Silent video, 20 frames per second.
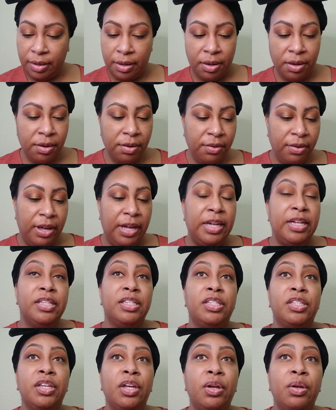All right,
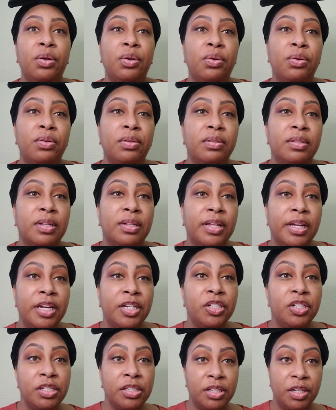so the
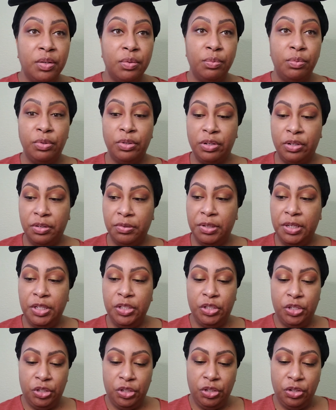lashes that we're
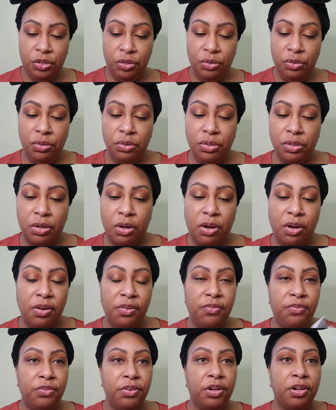going to use
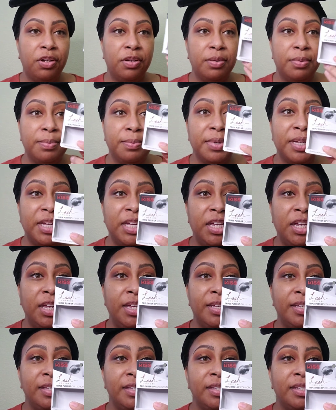are from
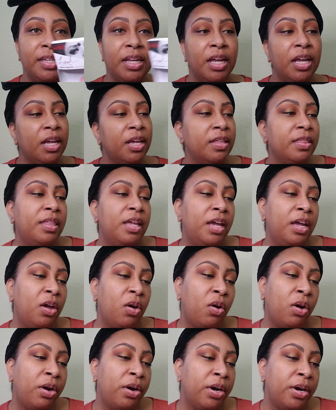Kiss. They
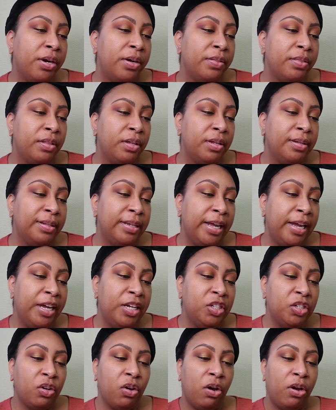are the
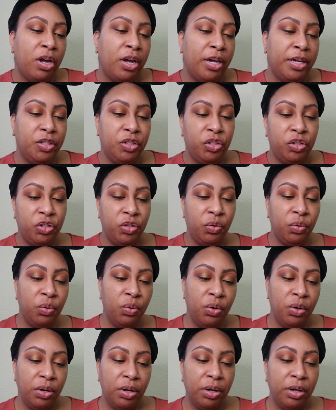Lash
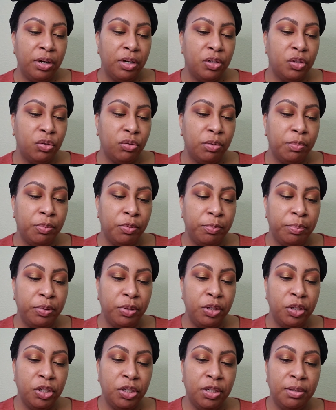Contour Triple
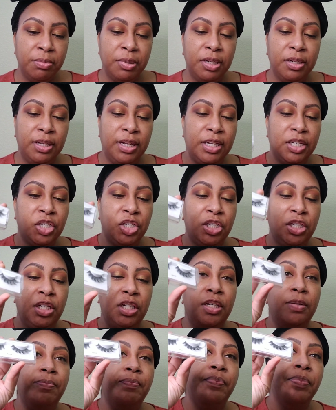Push-Up
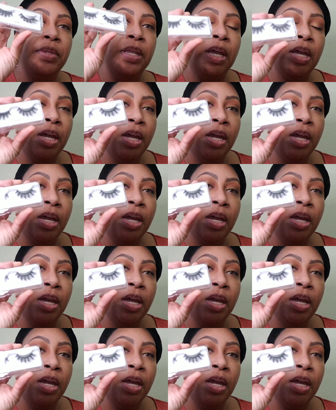Collection.